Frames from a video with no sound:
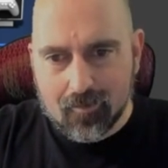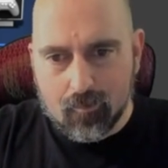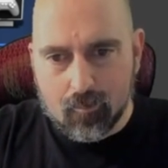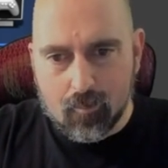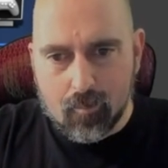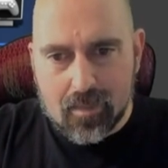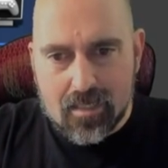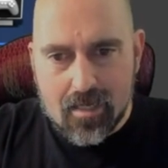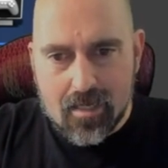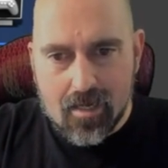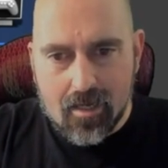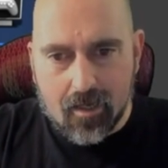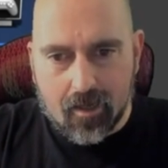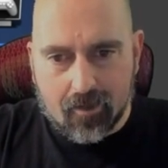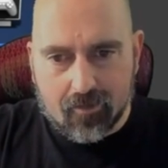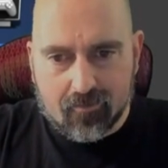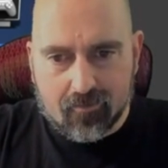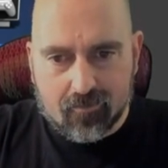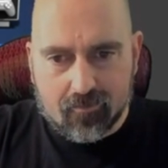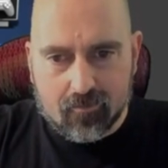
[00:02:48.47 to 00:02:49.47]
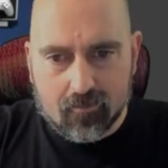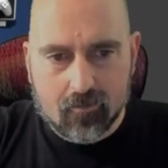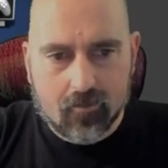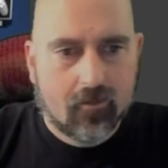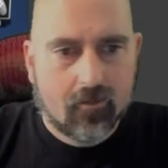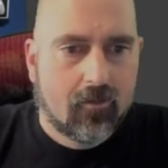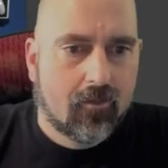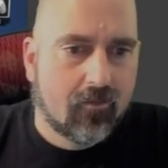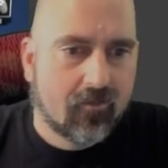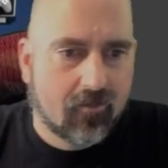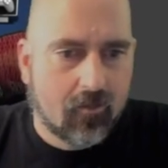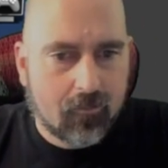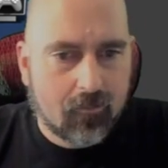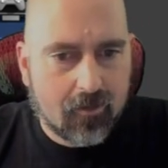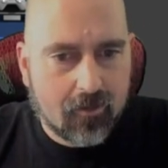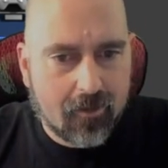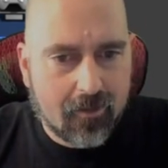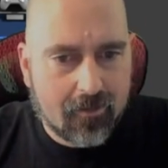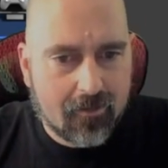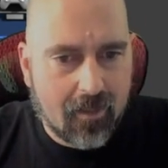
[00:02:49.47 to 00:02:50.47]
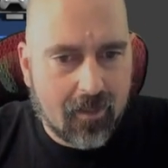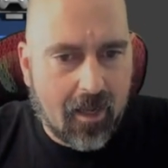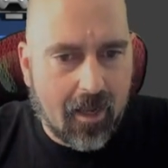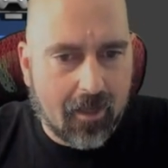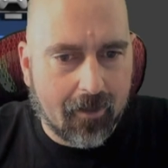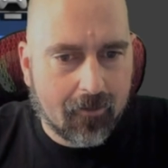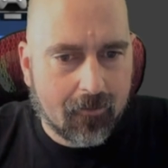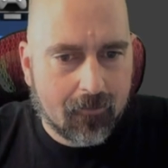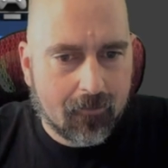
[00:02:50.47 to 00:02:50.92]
BX. Something like that.